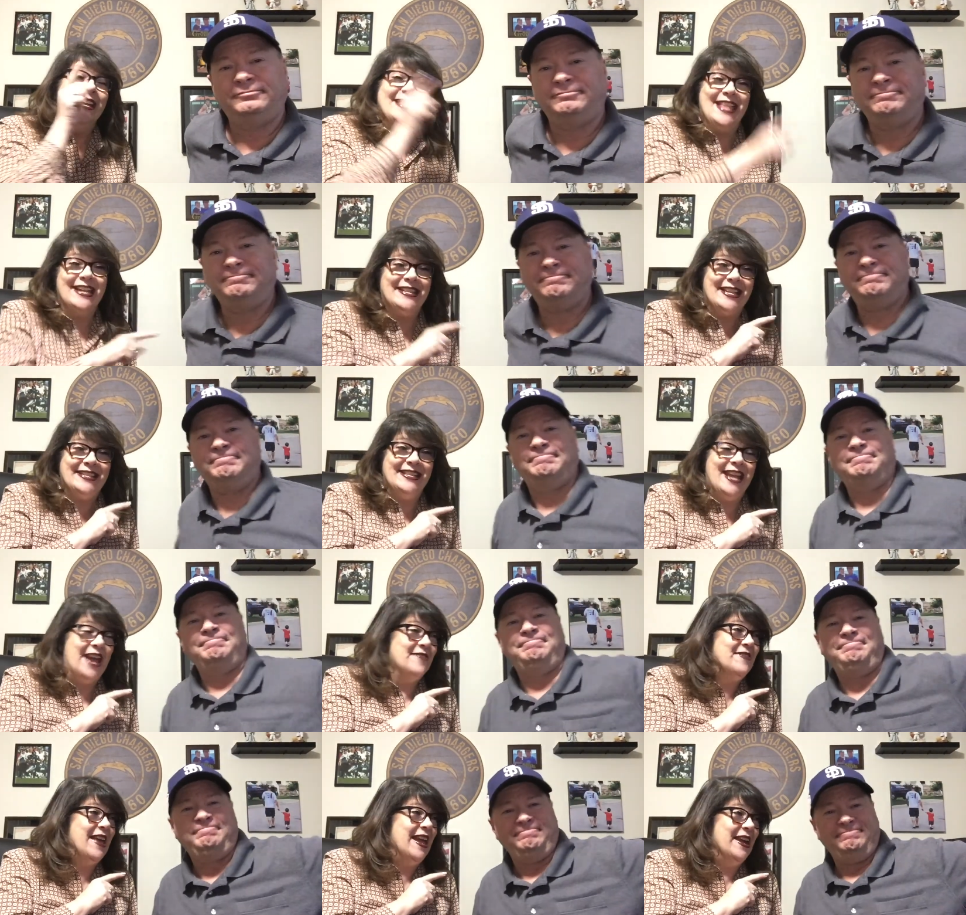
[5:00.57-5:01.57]
Speaker 1: that doesn't
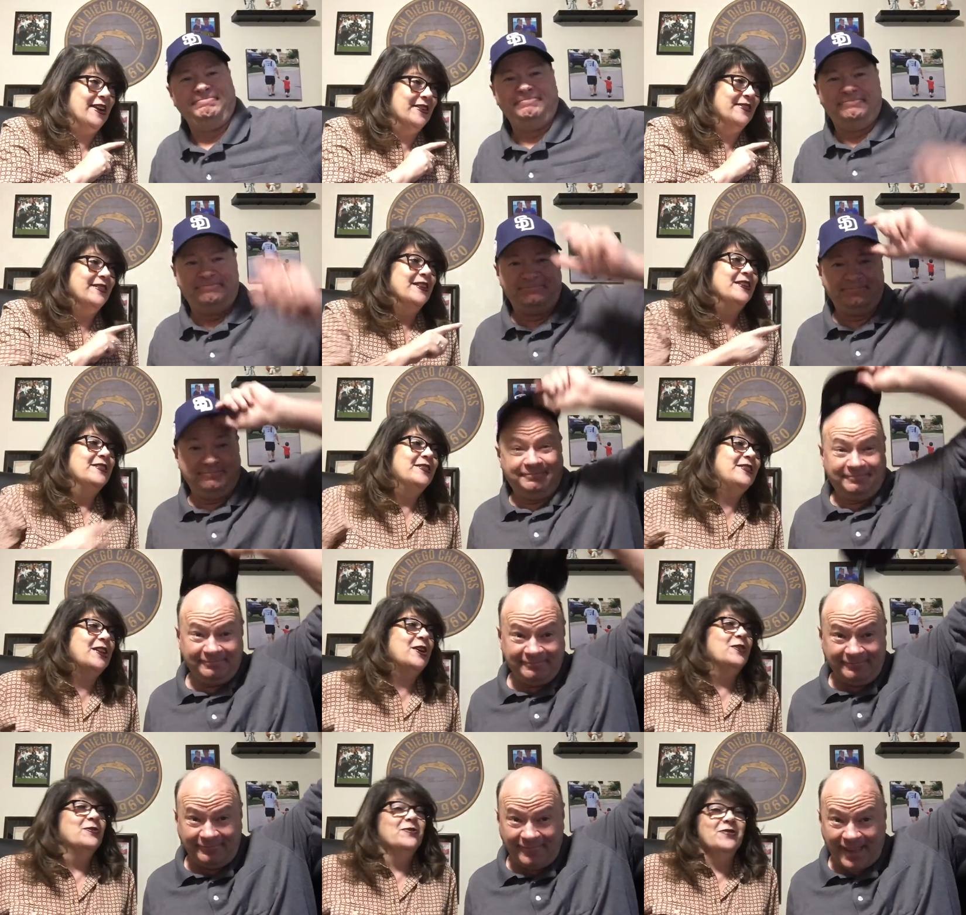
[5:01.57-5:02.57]
have the hair.
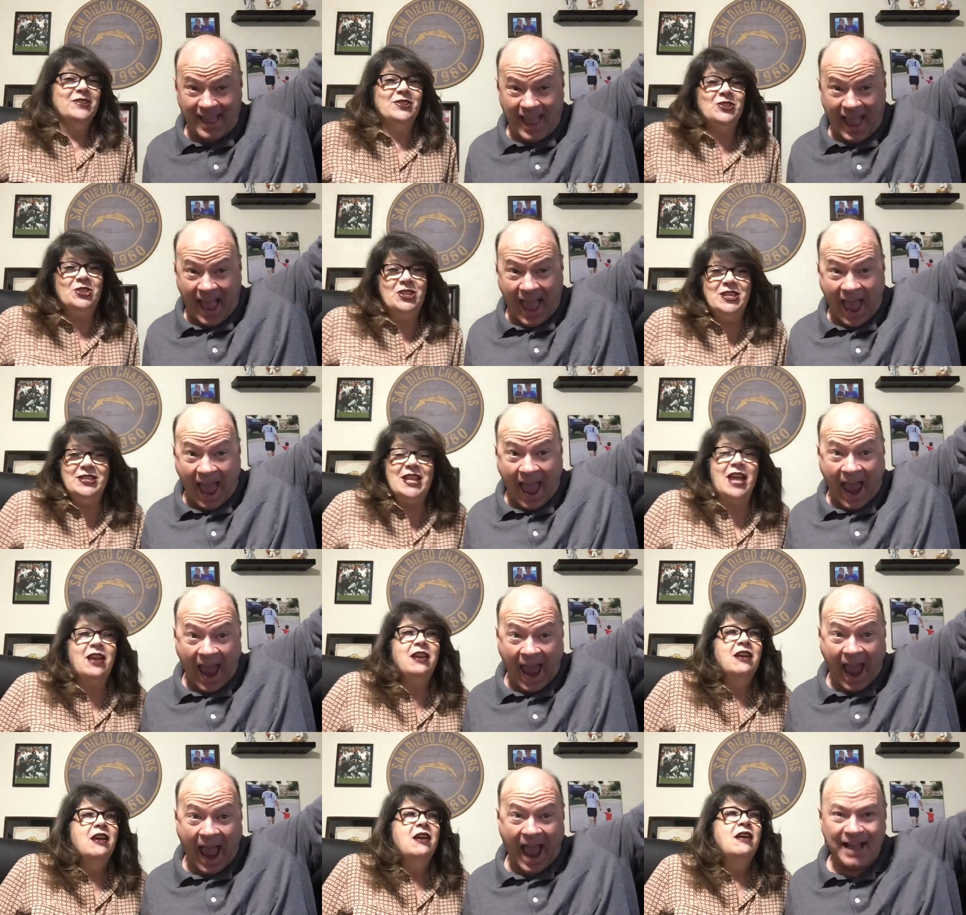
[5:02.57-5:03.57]
So she's like,